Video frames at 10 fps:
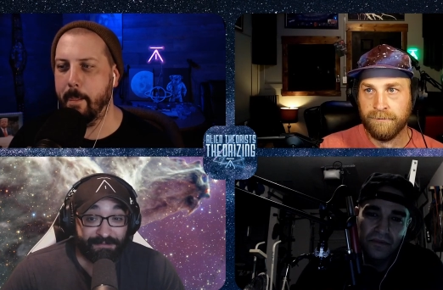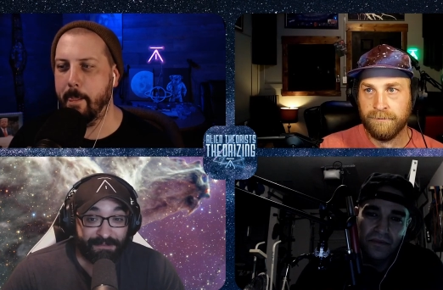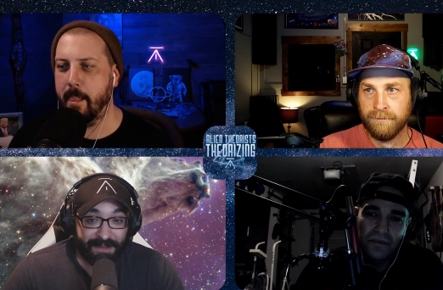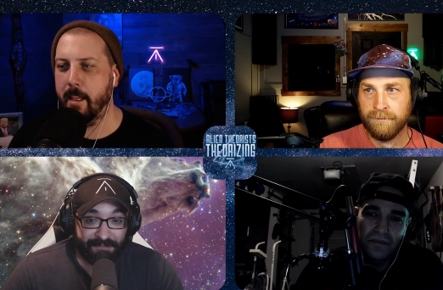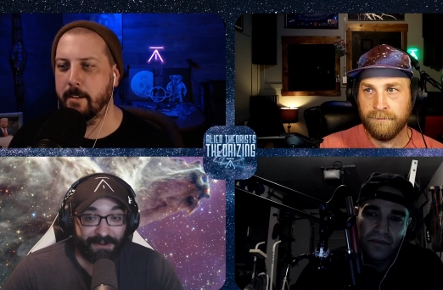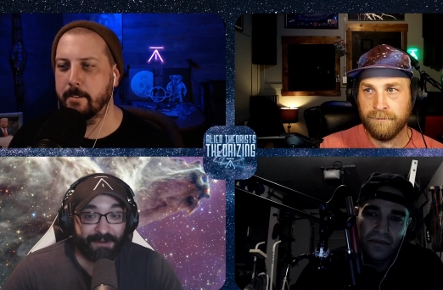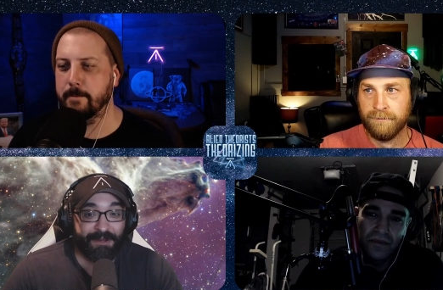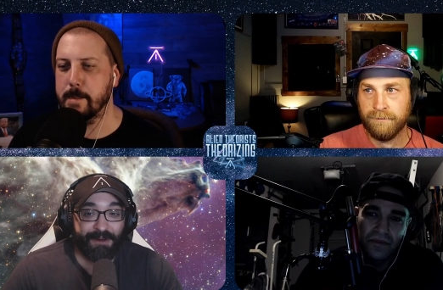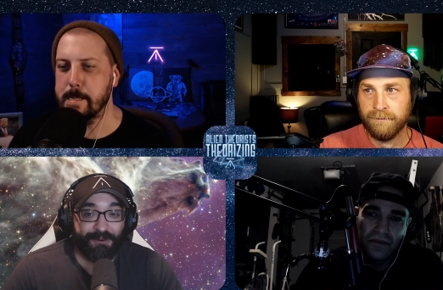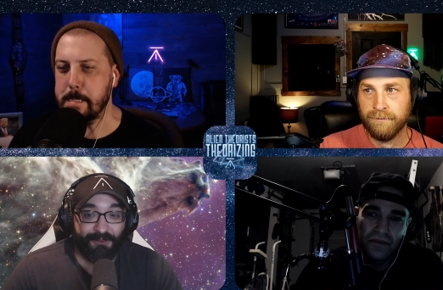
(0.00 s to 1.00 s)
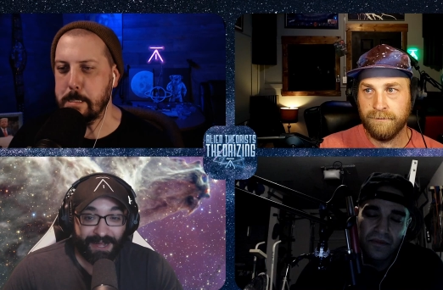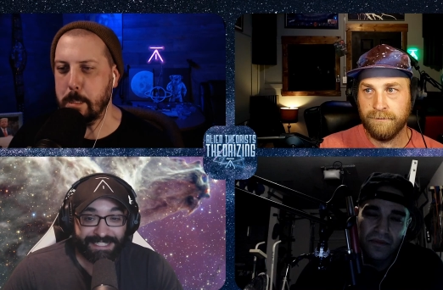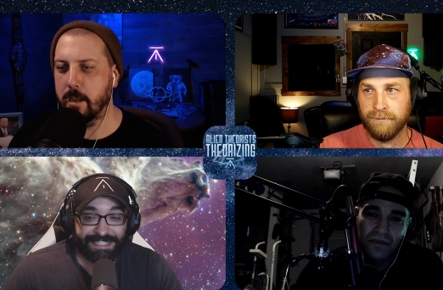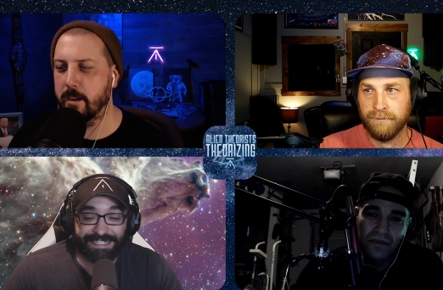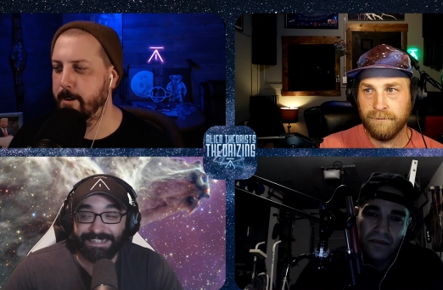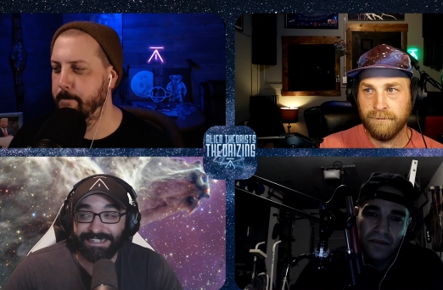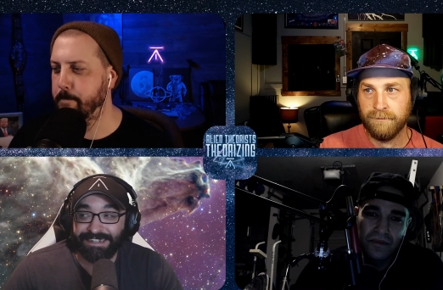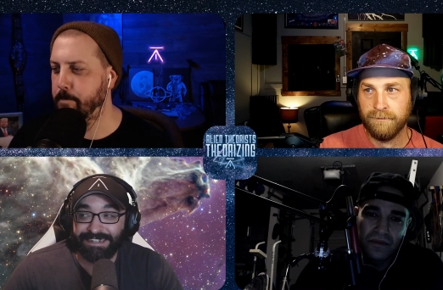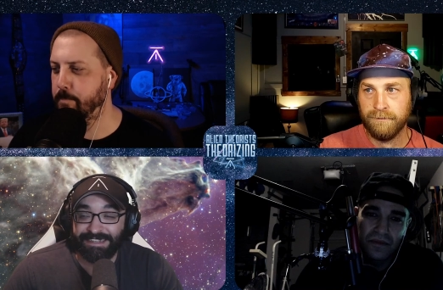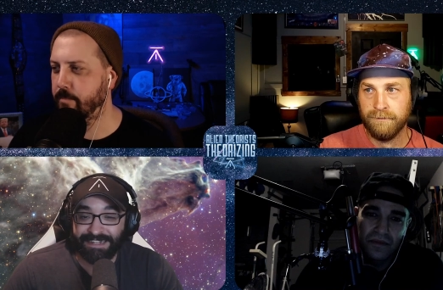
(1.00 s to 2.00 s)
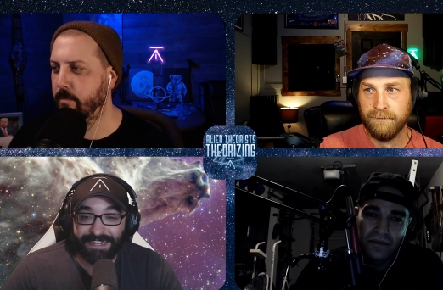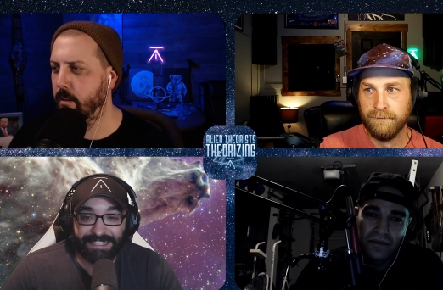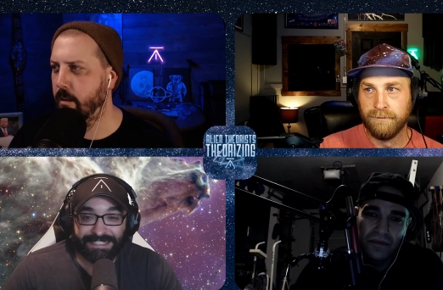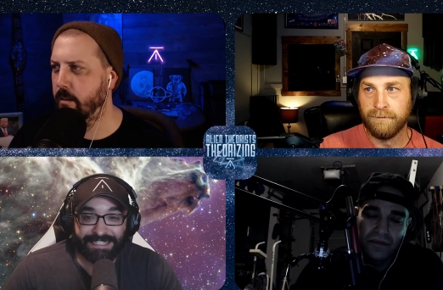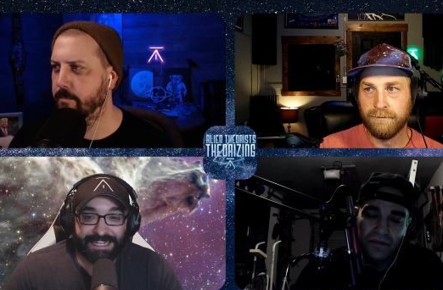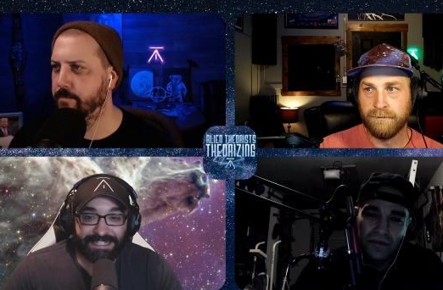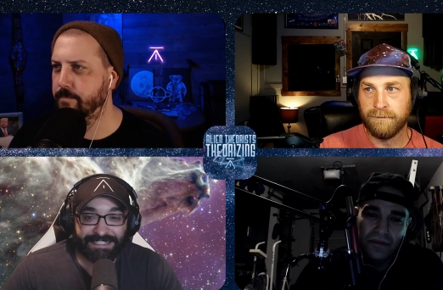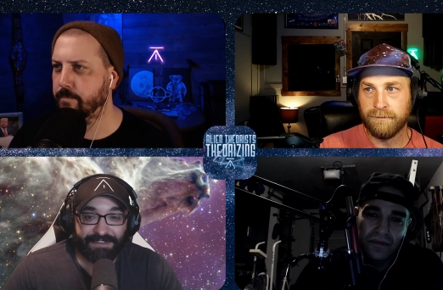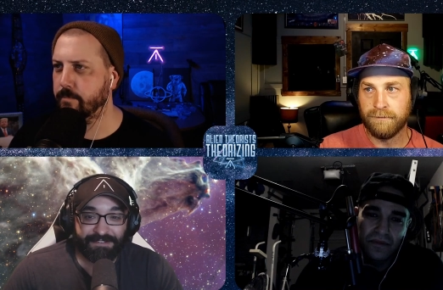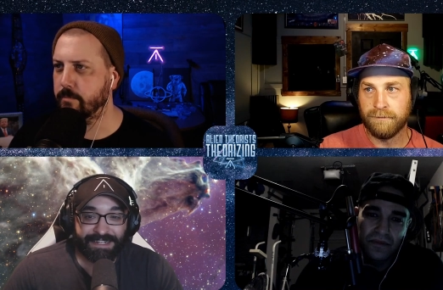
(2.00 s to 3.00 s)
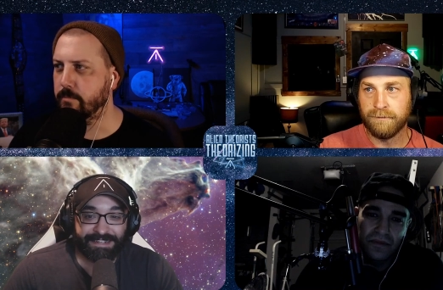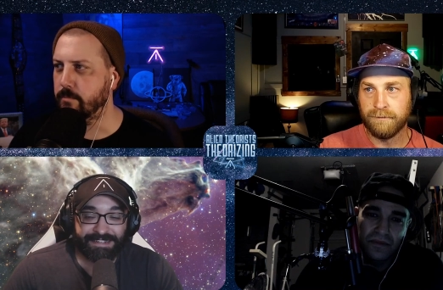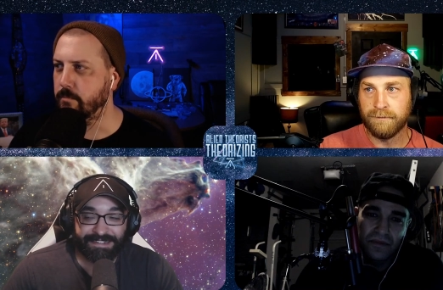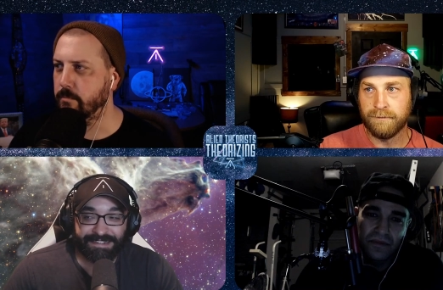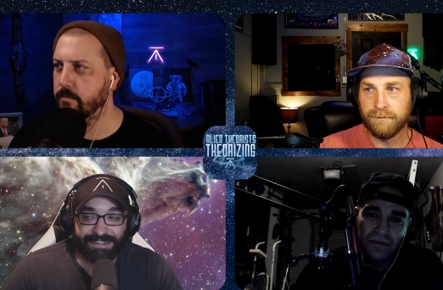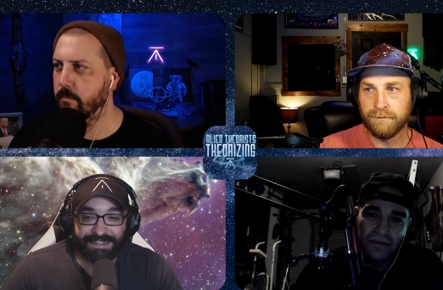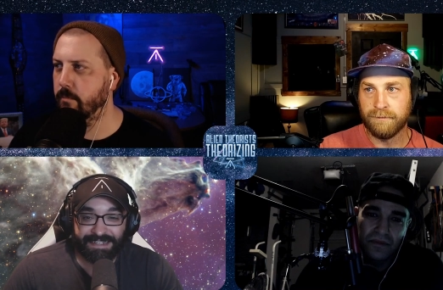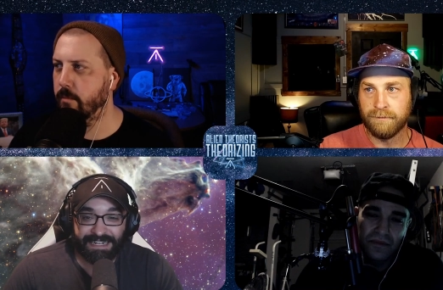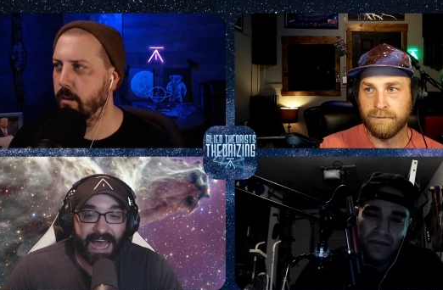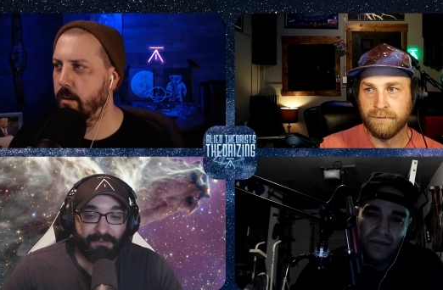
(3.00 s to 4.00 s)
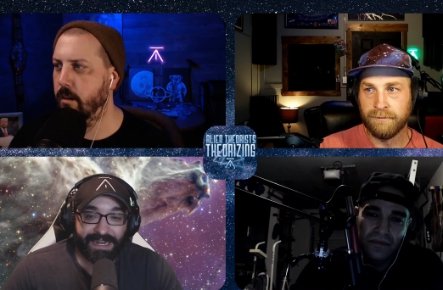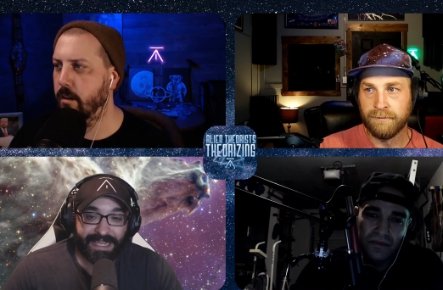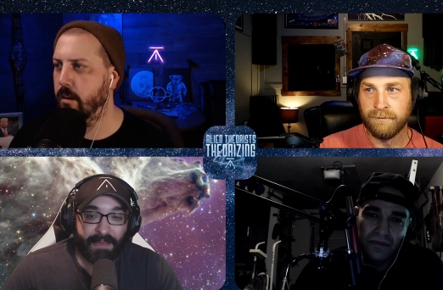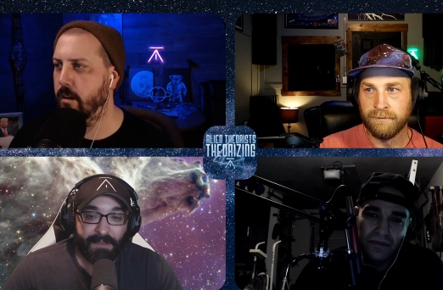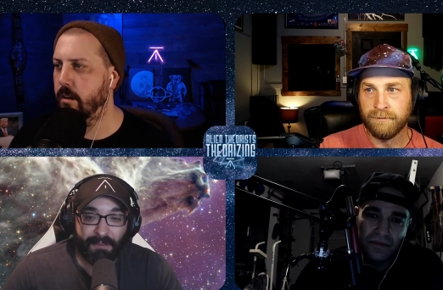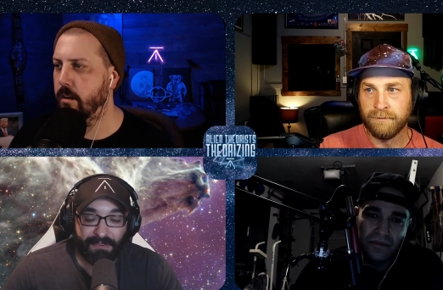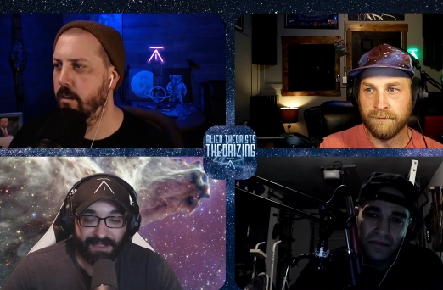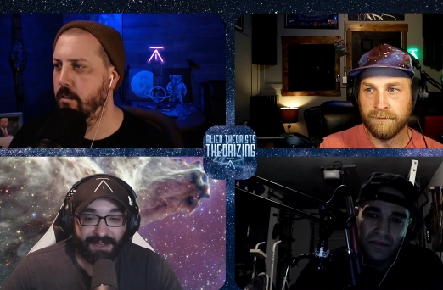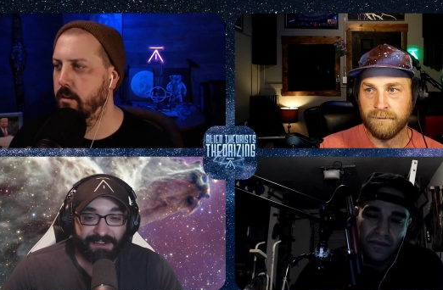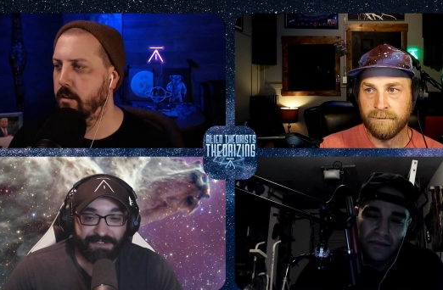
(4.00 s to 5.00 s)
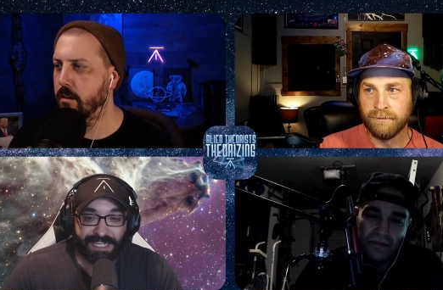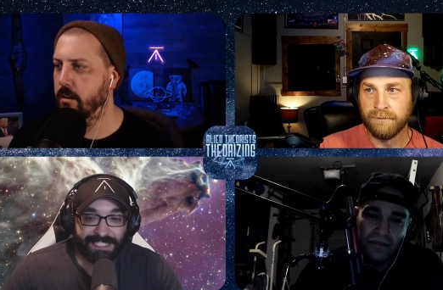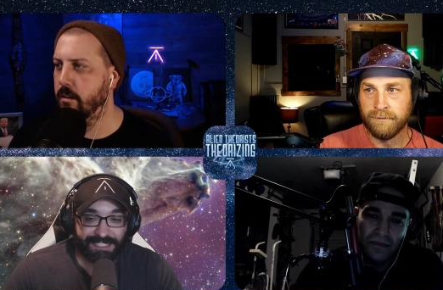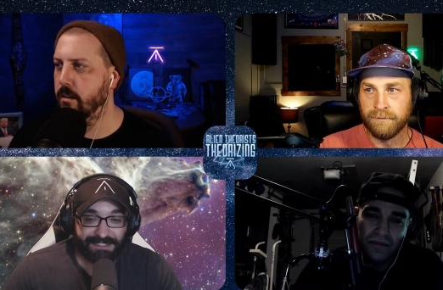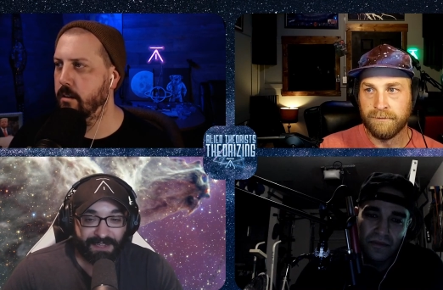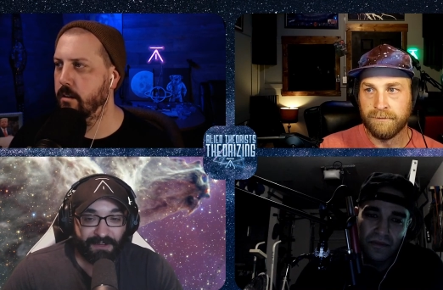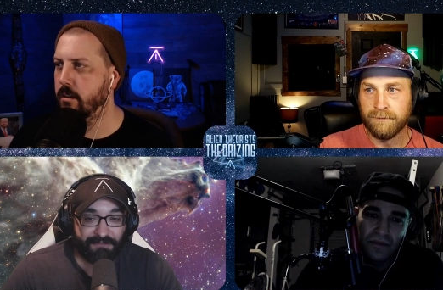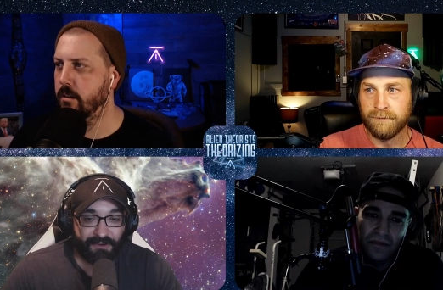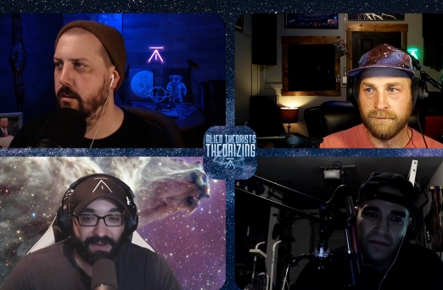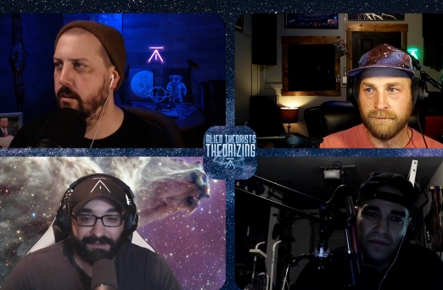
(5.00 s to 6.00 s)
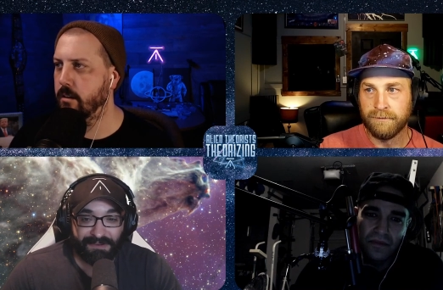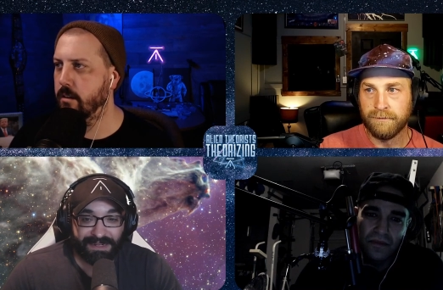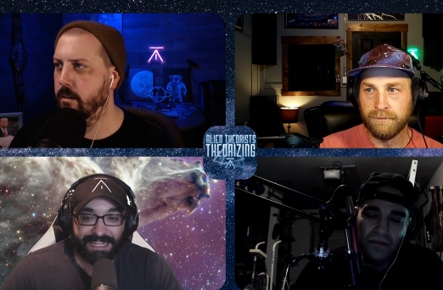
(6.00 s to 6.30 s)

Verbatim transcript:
Speaker 1: remember watching the 1987 uh, not when it came out, but like on VHS, like after a while, in